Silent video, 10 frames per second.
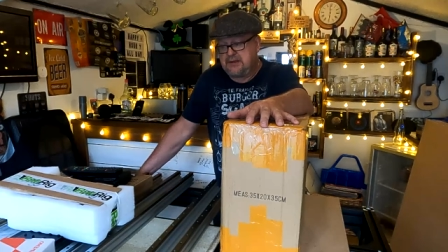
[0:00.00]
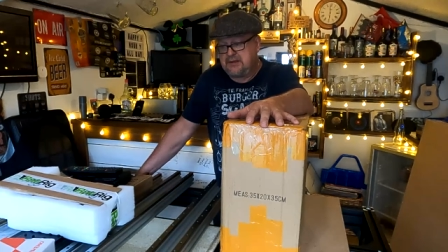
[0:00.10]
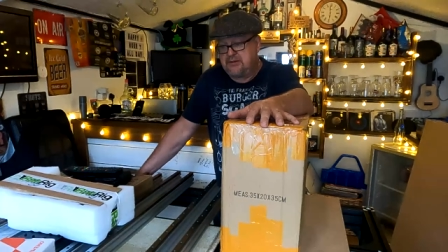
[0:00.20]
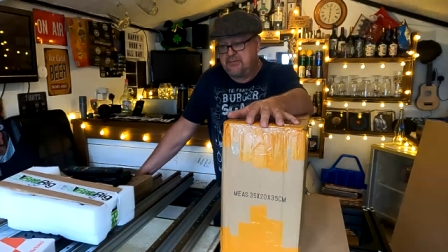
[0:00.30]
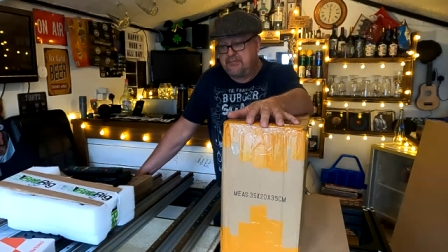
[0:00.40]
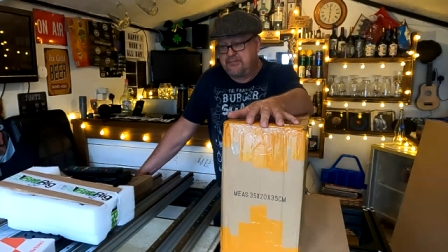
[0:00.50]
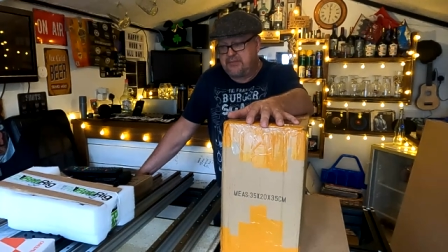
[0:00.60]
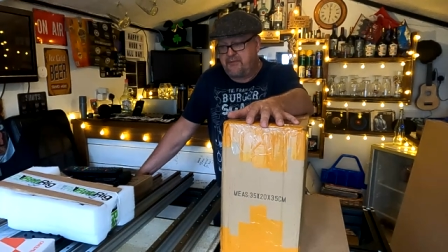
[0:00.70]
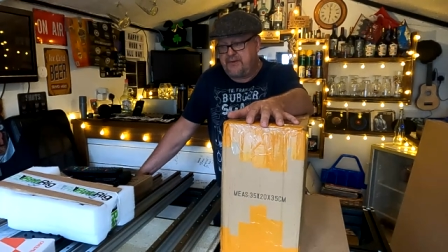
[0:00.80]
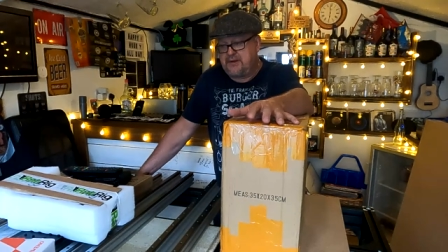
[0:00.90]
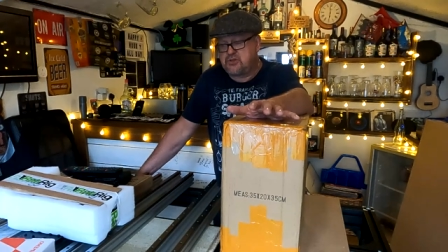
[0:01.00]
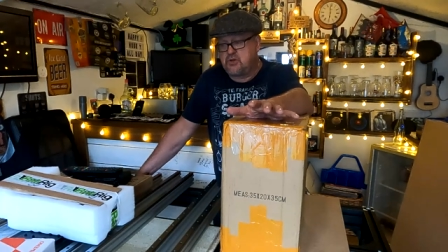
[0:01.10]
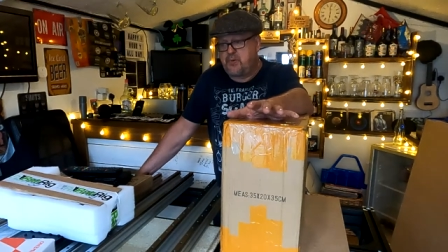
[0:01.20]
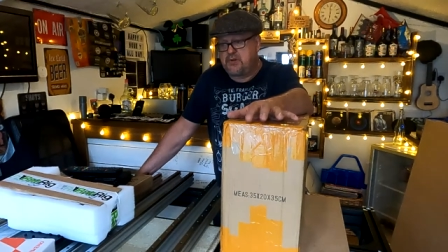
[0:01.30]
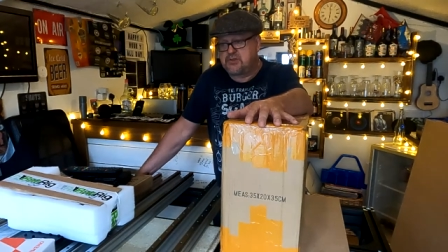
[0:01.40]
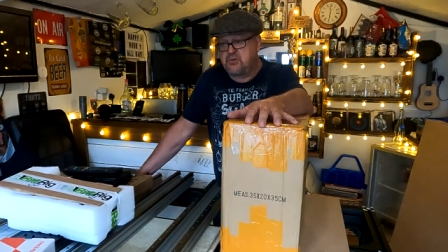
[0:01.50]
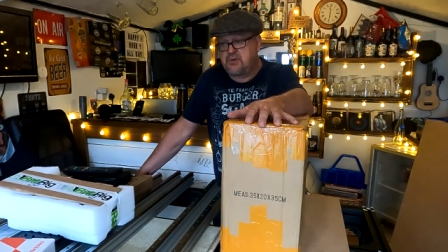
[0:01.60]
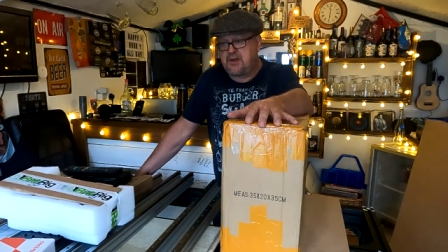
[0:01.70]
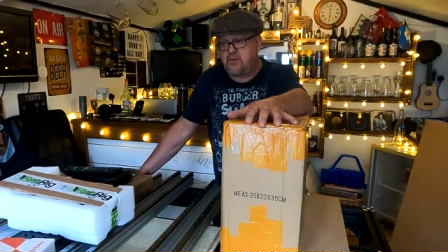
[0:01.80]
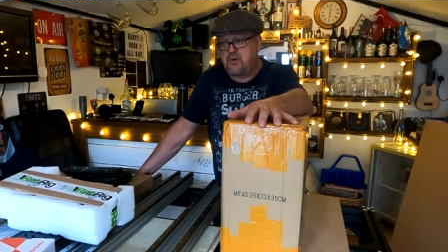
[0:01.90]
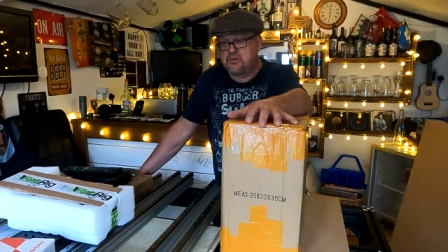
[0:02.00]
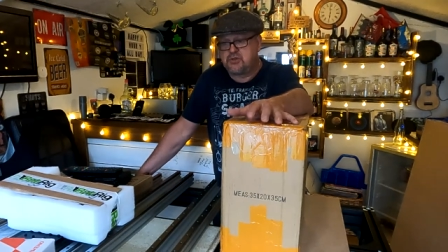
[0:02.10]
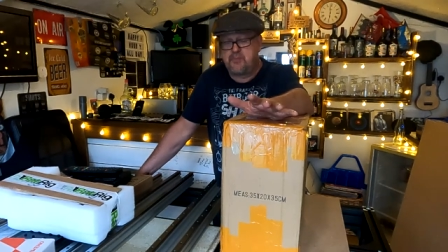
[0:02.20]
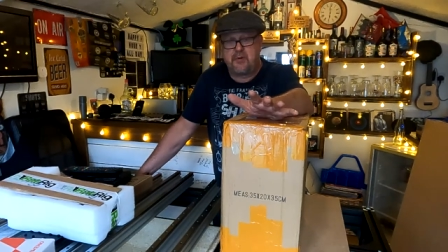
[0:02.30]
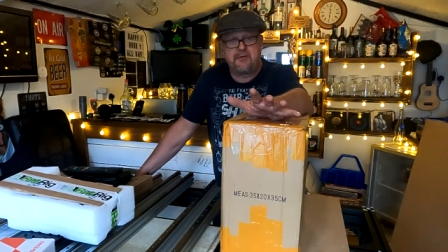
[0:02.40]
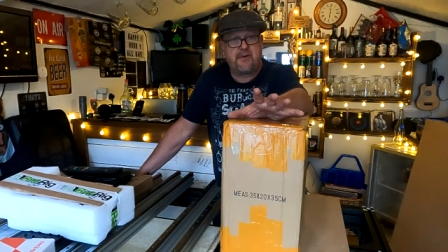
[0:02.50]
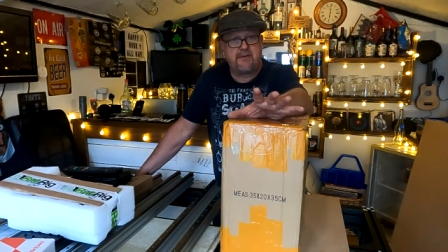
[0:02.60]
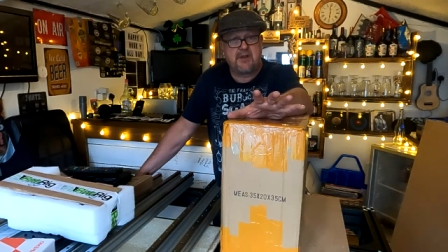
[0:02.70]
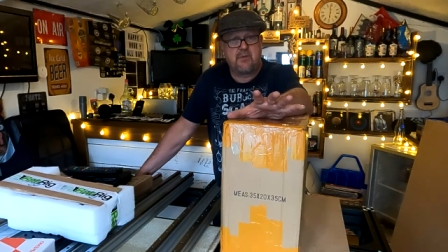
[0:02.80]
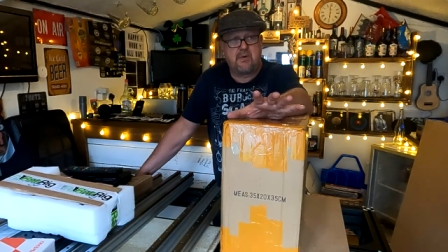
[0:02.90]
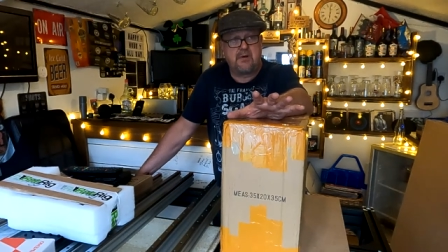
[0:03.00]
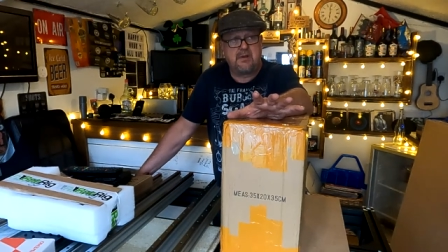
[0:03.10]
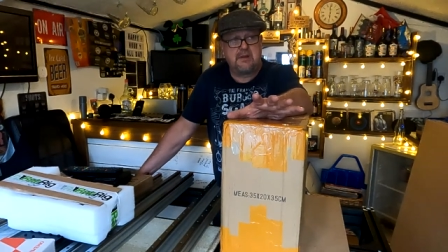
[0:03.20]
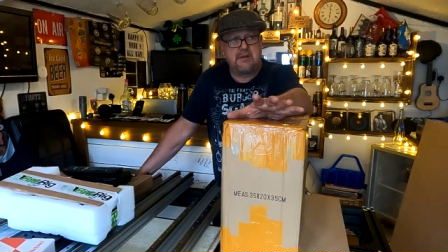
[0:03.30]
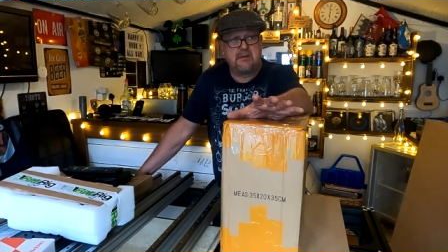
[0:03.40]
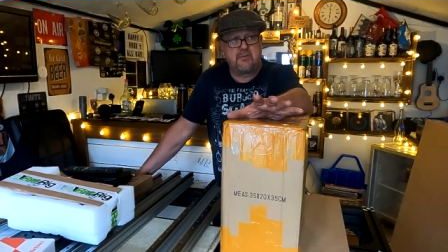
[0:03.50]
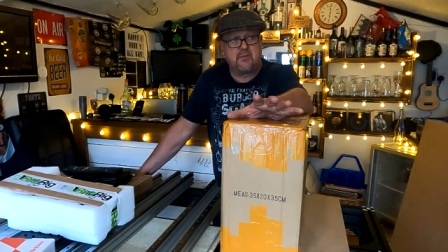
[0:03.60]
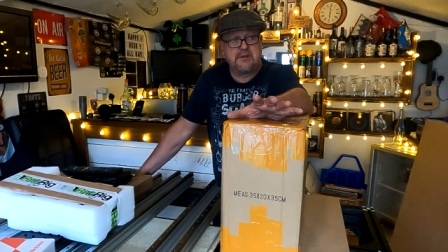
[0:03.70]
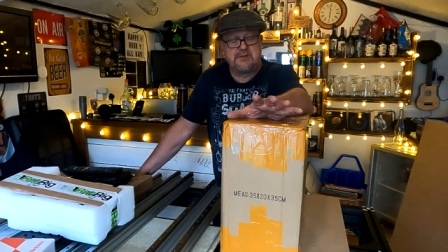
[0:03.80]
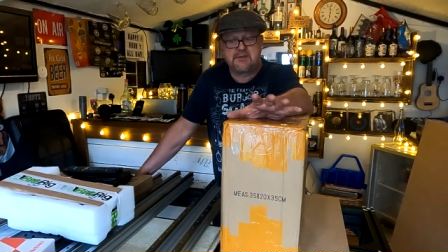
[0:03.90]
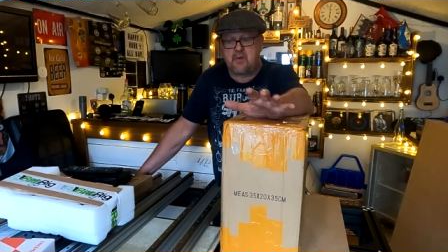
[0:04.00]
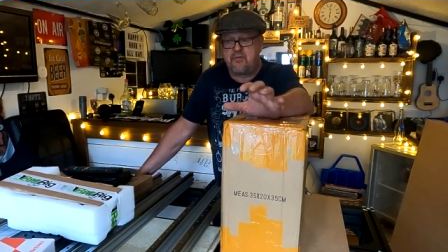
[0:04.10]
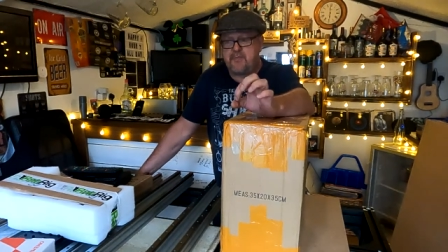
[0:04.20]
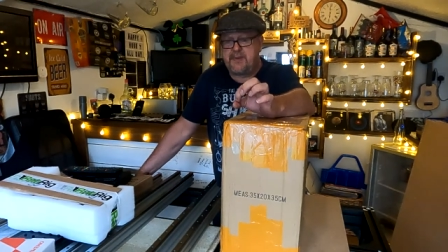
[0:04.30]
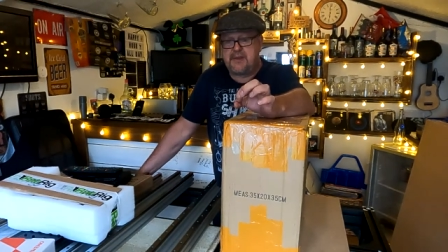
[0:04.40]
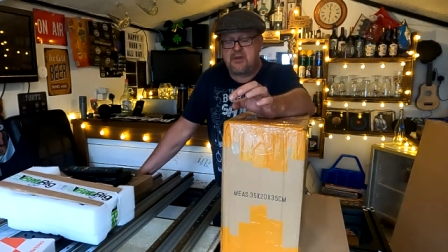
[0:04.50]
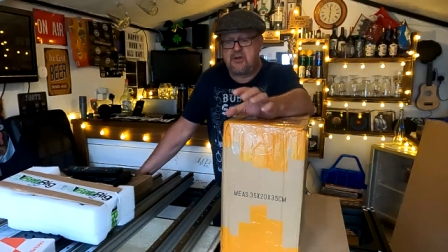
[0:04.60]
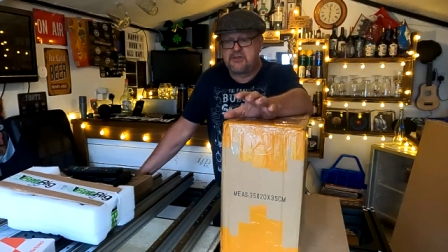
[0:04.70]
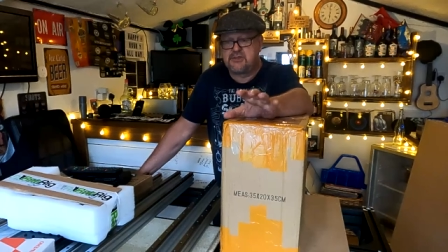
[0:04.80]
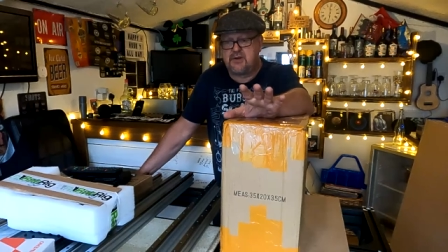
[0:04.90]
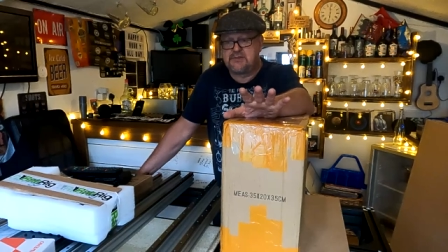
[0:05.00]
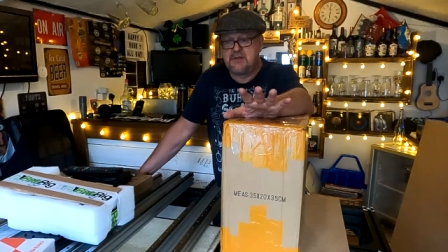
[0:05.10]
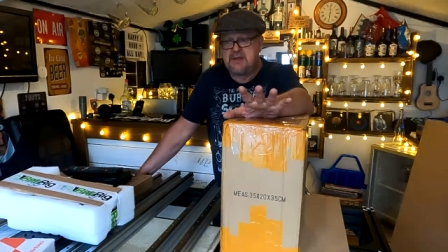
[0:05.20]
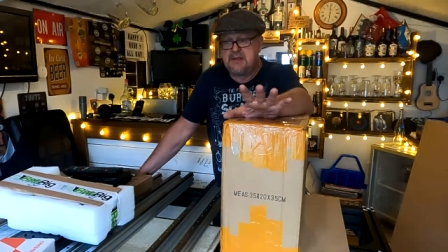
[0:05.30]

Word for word: Um, I think the 2.2 kilowatt or 2.5 kilowatt ones got with a bigger collet size.